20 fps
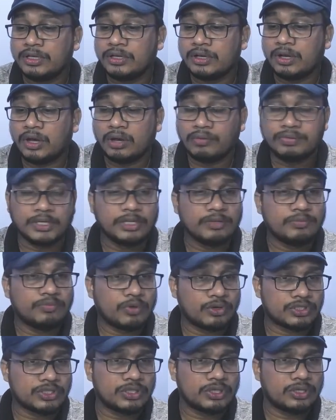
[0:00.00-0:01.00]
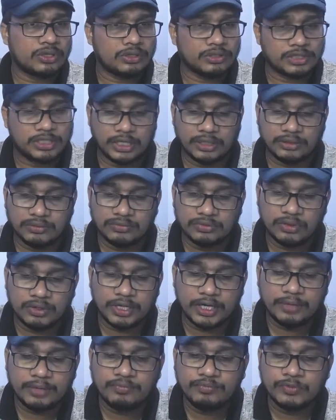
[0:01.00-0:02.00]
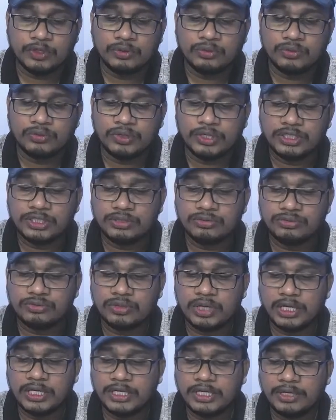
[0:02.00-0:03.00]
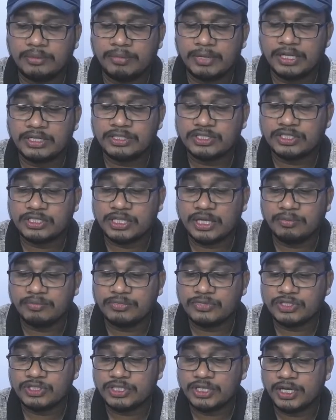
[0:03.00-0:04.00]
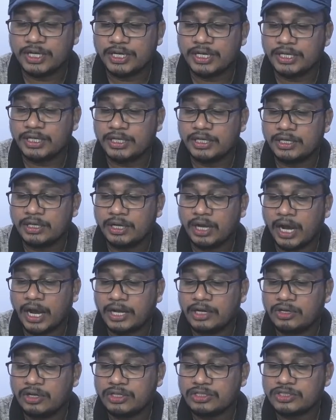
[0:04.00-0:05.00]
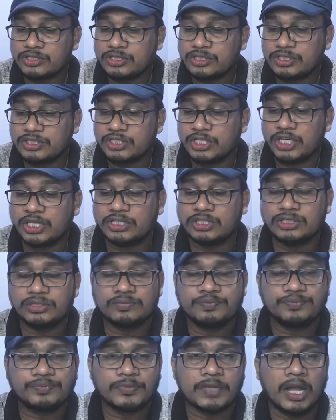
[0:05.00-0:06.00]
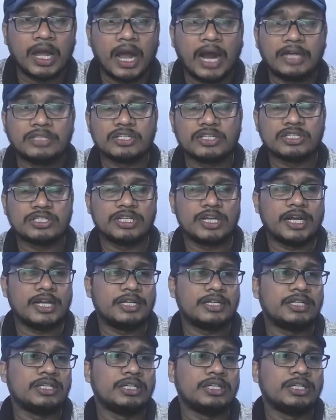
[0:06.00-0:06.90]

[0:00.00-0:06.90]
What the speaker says: of any person or thing. Okay, which usually remains same, steady, and doesn't change. And the state